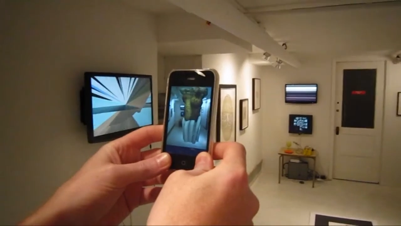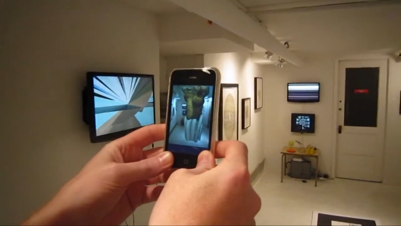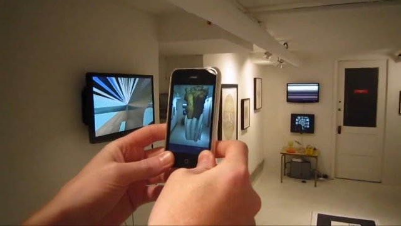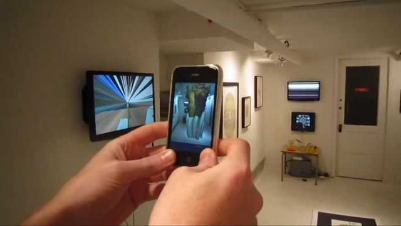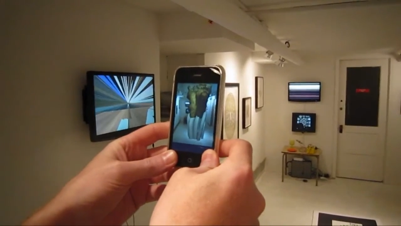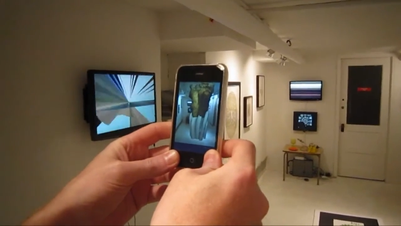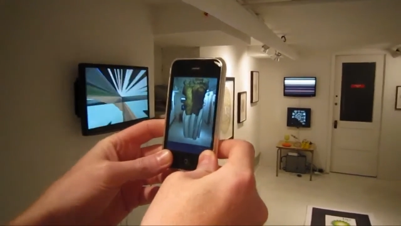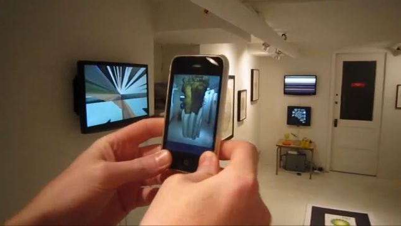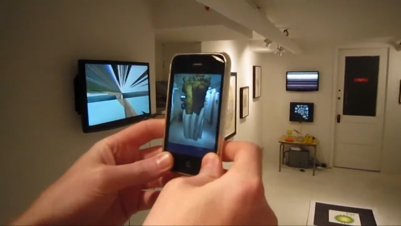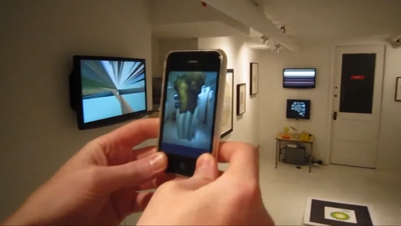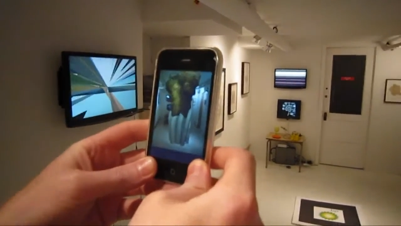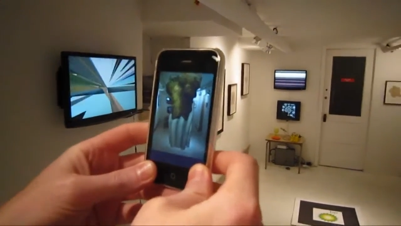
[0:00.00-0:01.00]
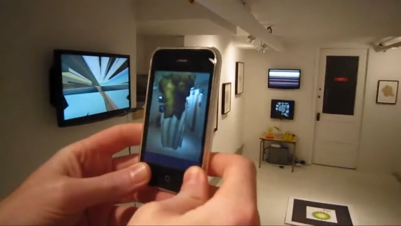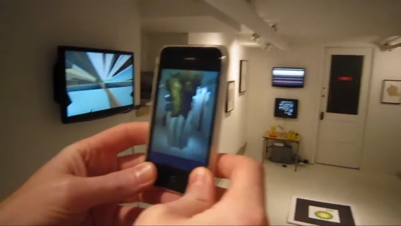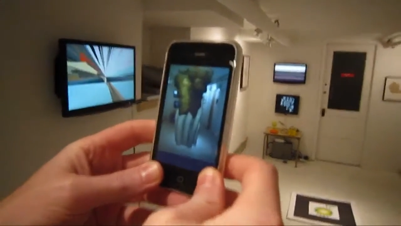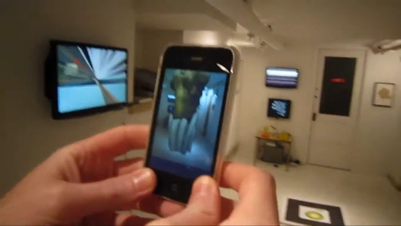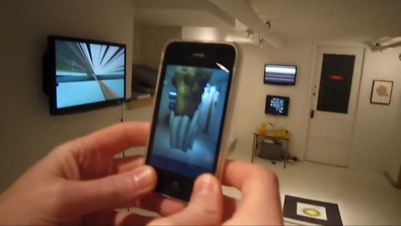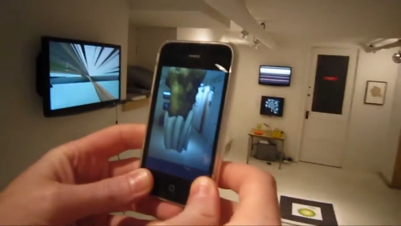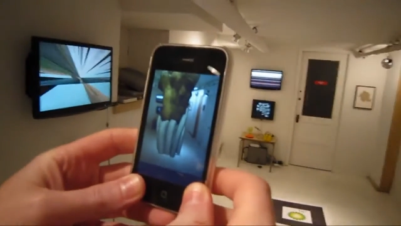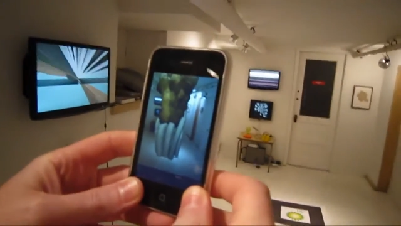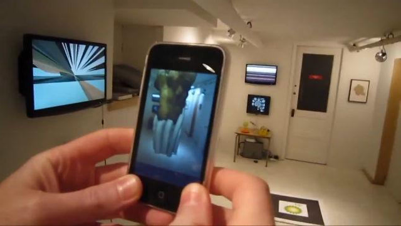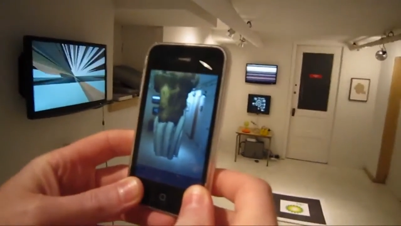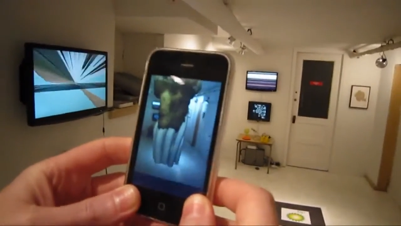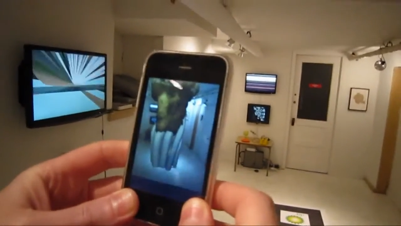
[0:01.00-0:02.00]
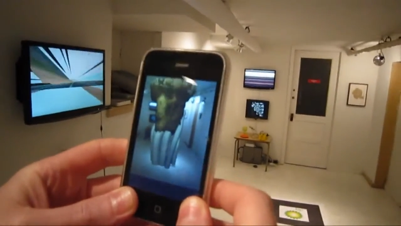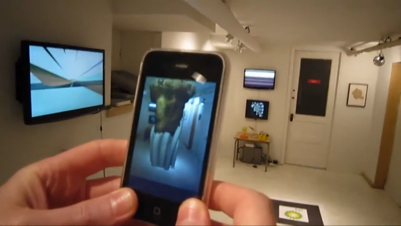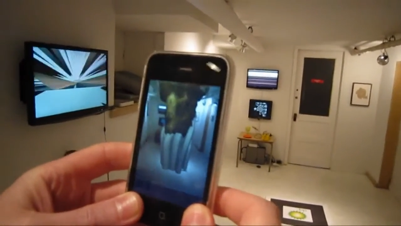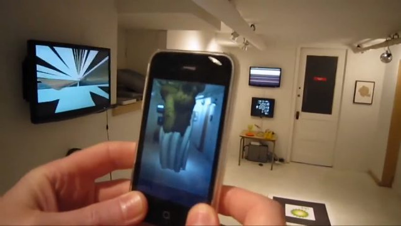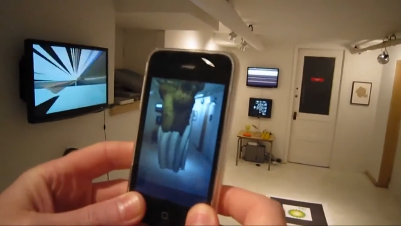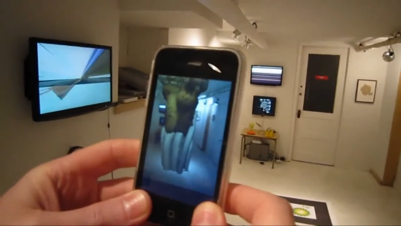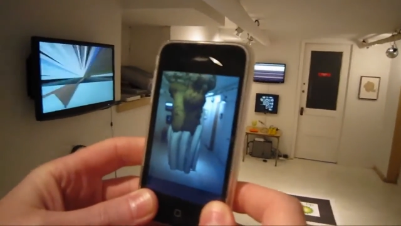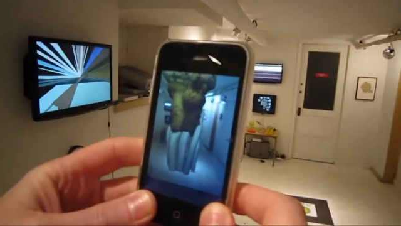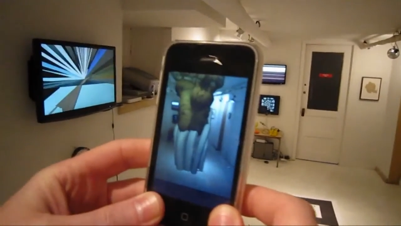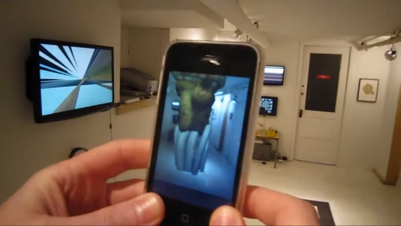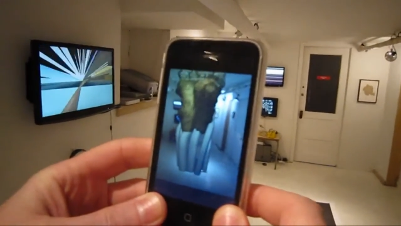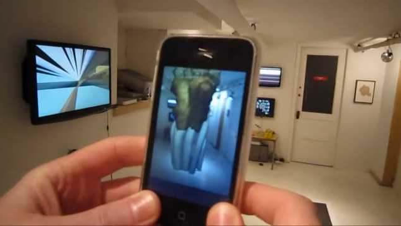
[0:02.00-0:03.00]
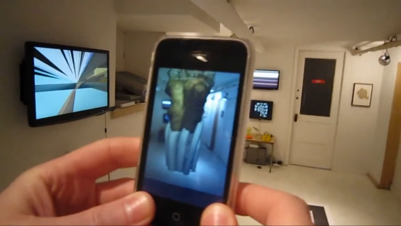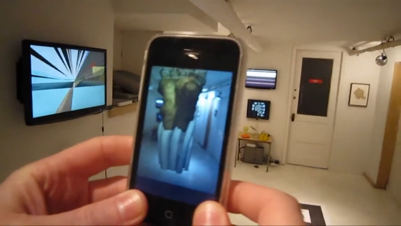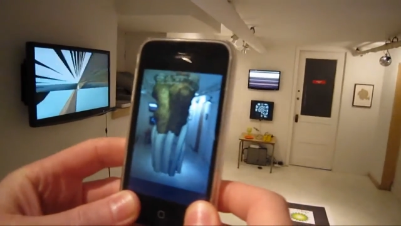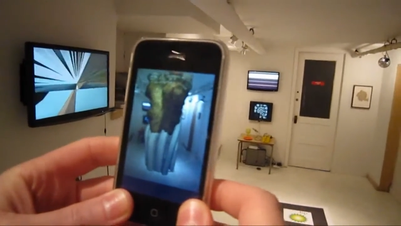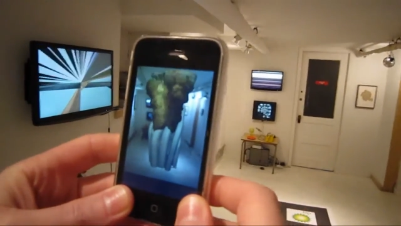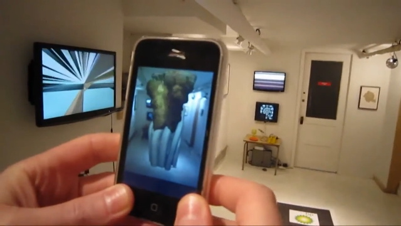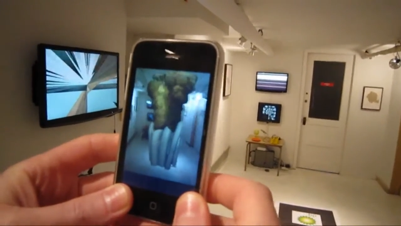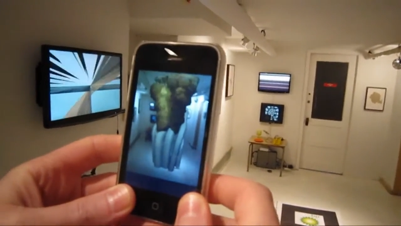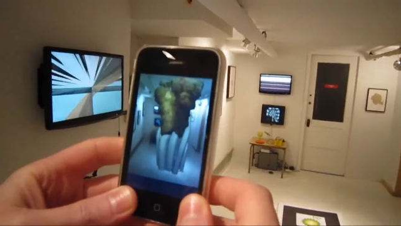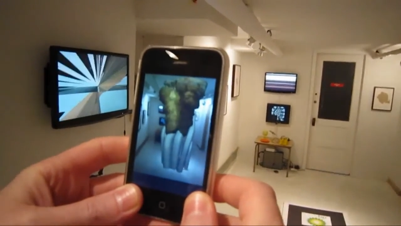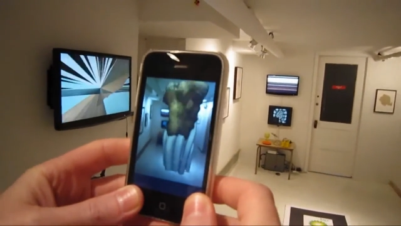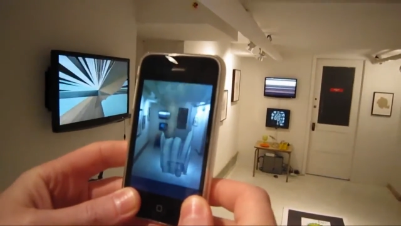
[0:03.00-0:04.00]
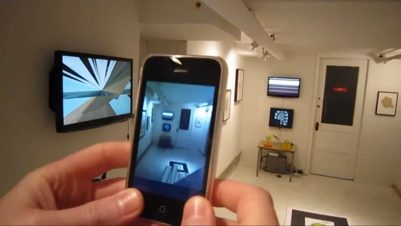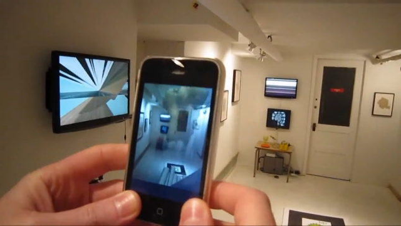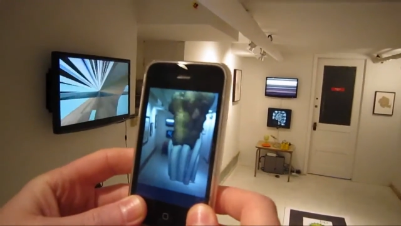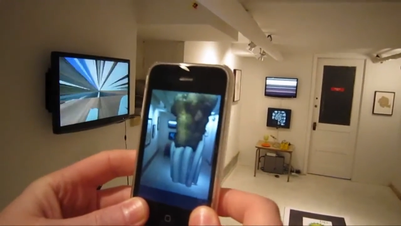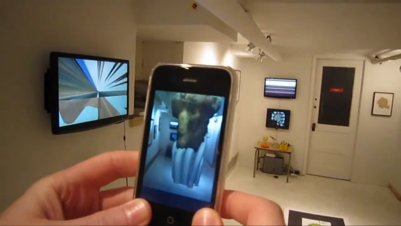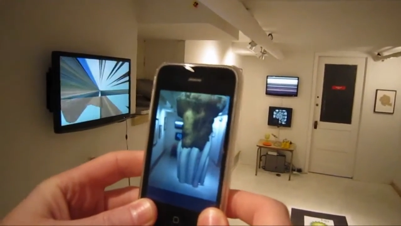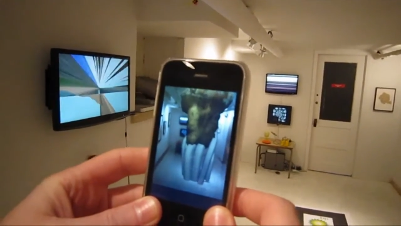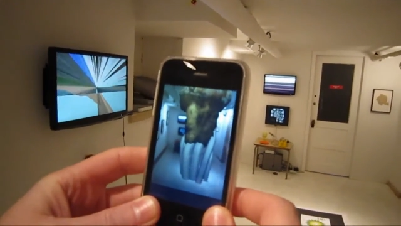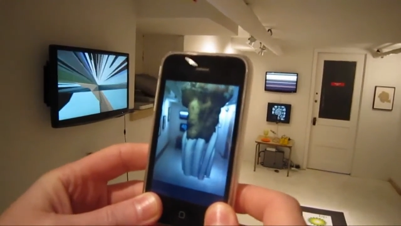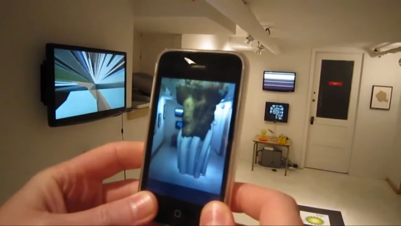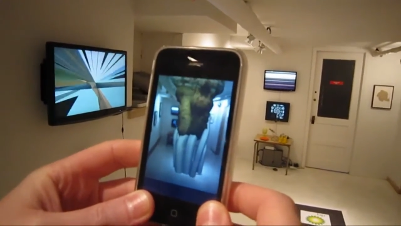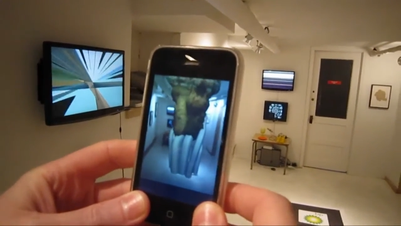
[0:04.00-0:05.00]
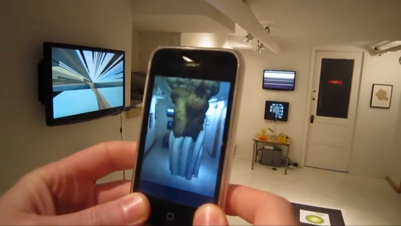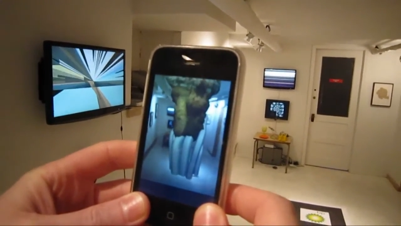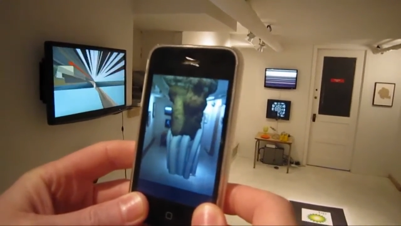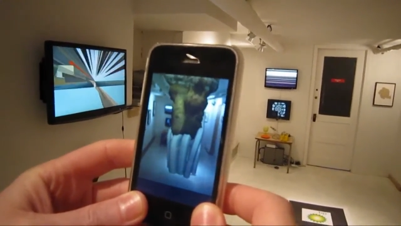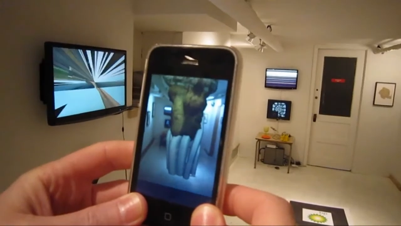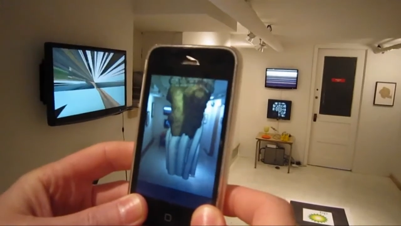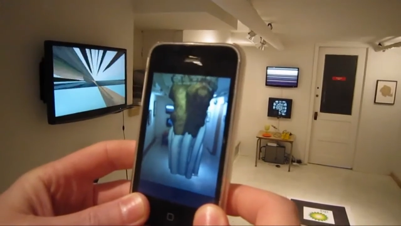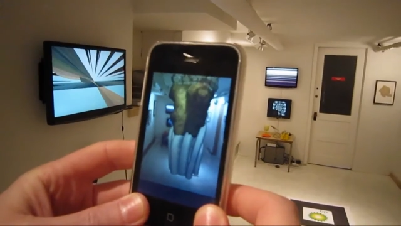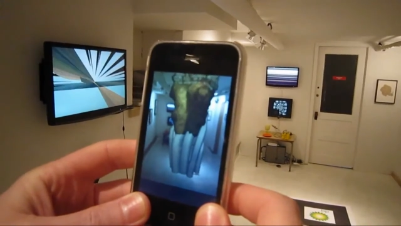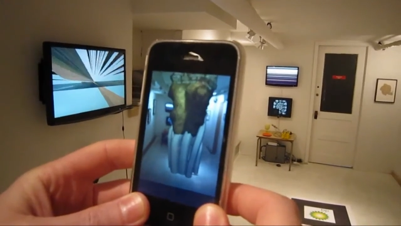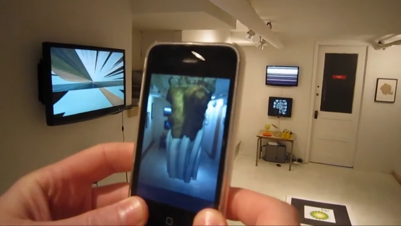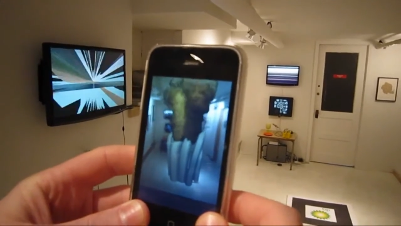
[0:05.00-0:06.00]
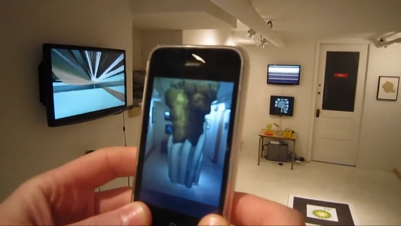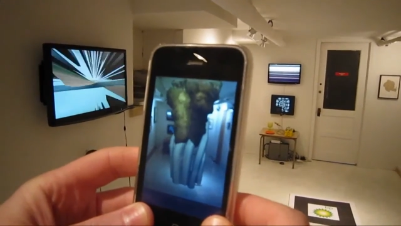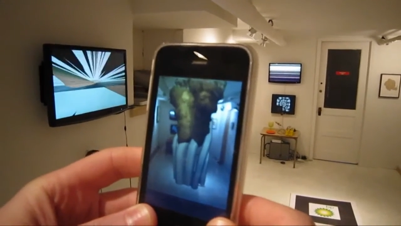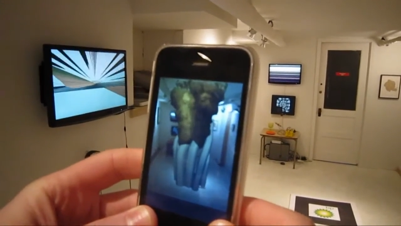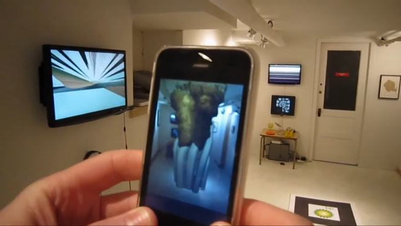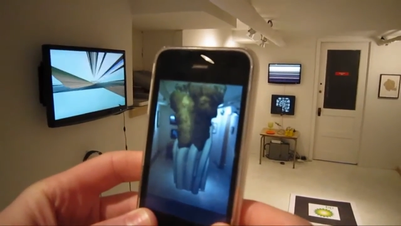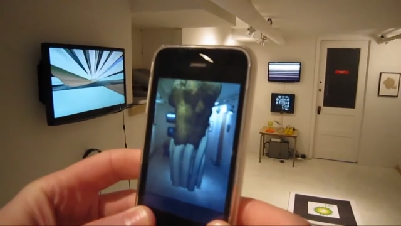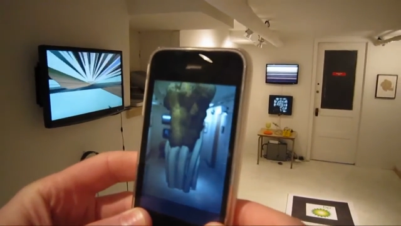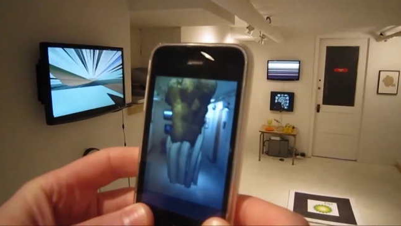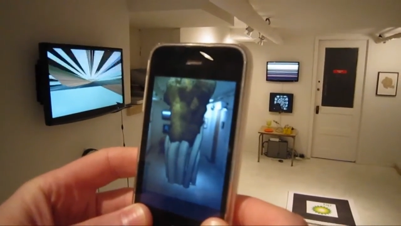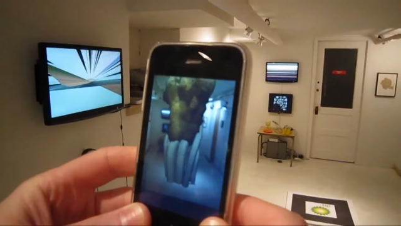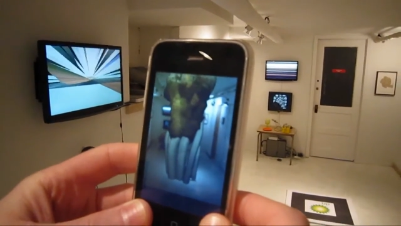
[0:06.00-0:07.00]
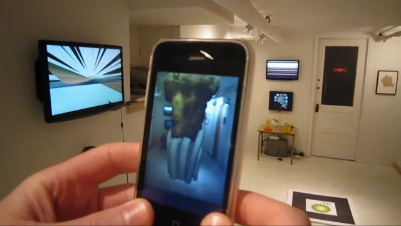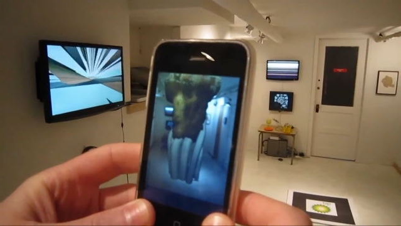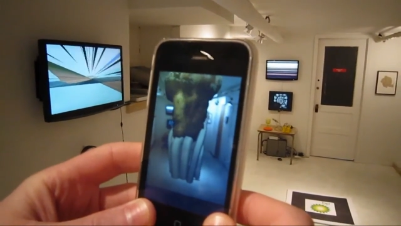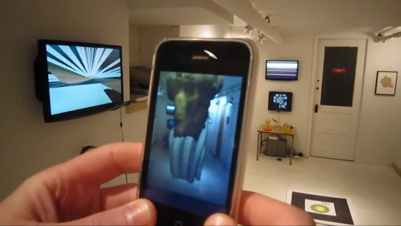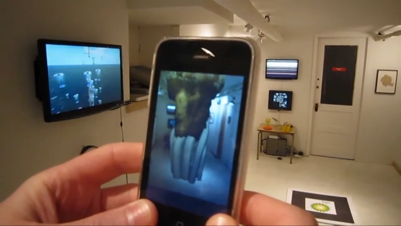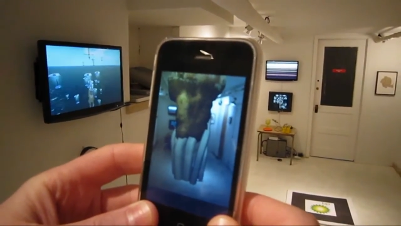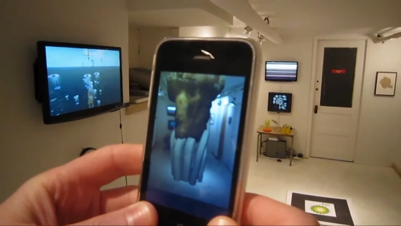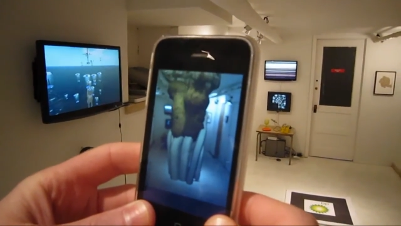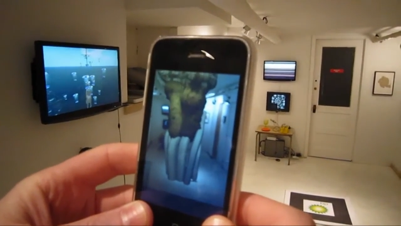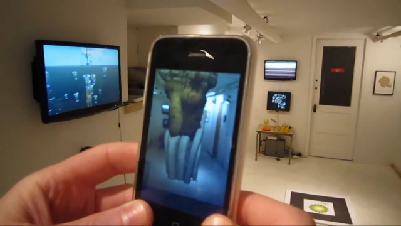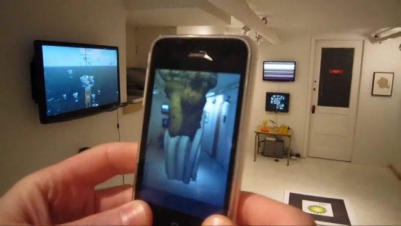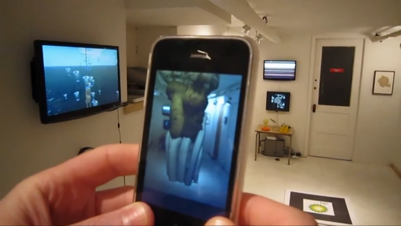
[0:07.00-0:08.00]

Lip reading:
No face is visible, so there are no lips to read.